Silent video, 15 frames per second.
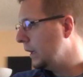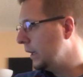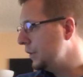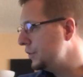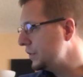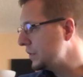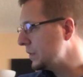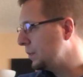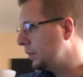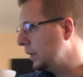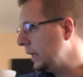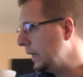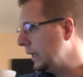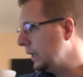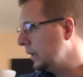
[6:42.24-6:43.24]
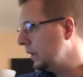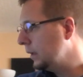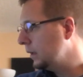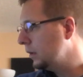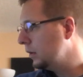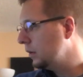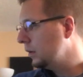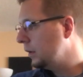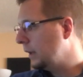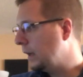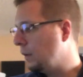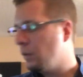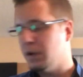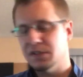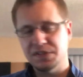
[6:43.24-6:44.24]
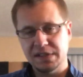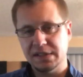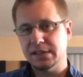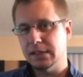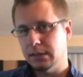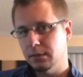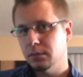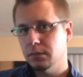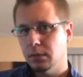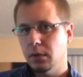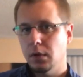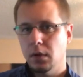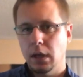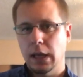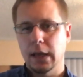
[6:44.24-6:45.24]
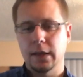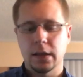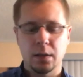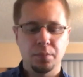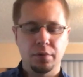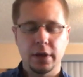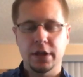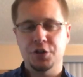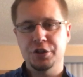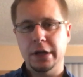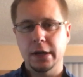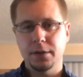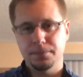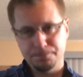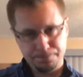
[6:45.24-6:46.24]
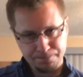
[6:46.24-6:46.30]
is just to play at 160 and then play the check.